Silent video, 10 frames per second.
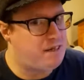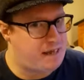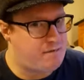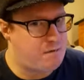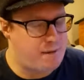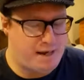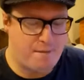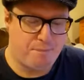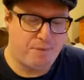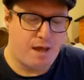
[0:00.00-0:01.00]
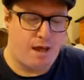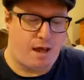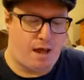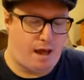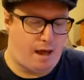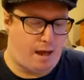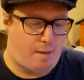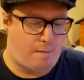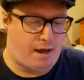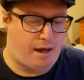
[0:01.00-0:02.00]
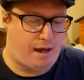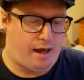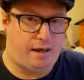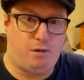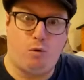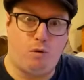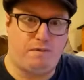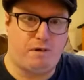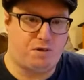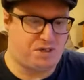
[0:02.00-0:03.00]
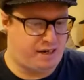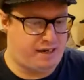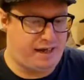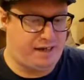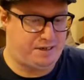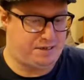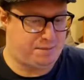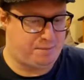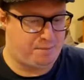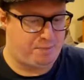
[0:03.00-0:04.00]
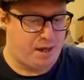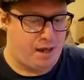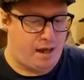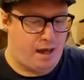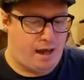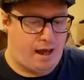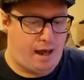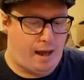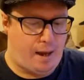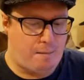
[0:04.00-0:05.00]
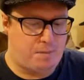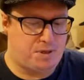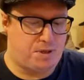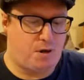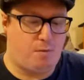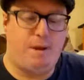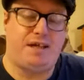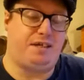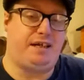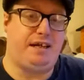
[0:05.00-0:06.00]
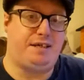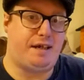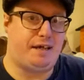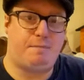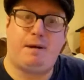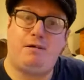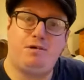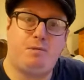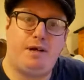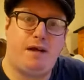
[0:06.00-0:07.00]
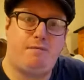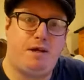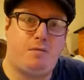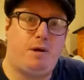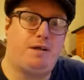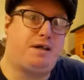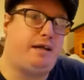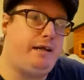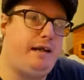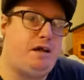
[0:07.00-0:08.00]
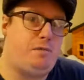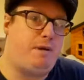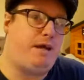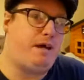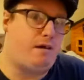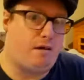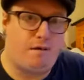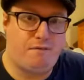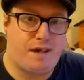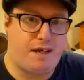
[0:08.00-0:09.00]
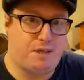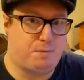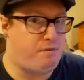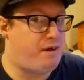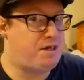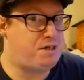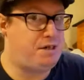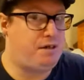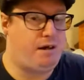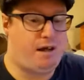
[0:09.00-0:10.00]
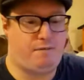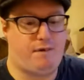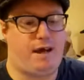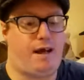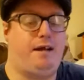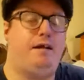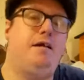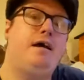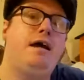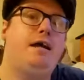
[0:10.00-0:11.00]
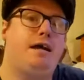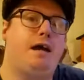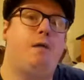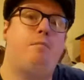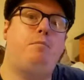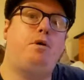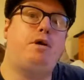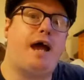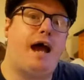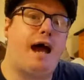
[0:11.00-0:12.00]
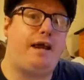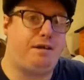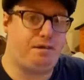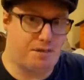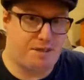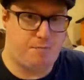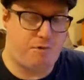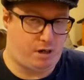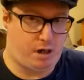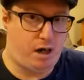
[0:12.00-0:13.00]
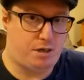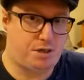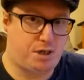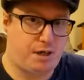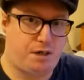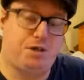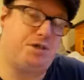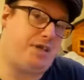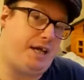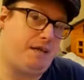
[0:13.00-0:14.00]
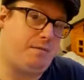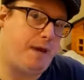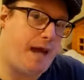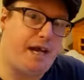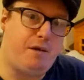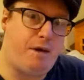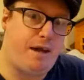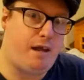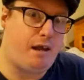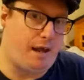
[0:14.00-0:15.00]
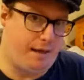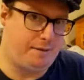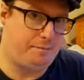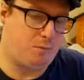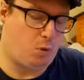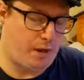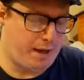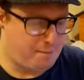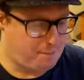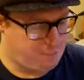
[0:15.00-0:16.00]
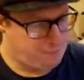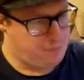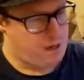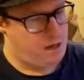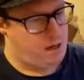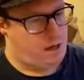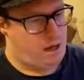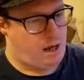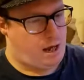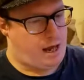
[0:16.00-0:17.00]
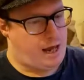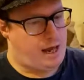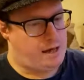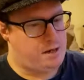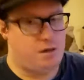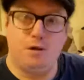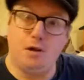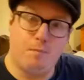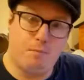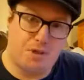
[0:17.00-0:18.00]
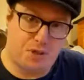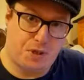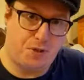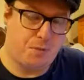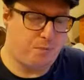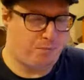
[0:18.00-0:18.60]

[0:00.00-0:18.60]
therapy, and all of those techniques. So basically, take them out whenever you want a little bit of inspiration in your life, and you get a book and the separate cards, so you can just take them anywhere you like. Okay. Uh, Number two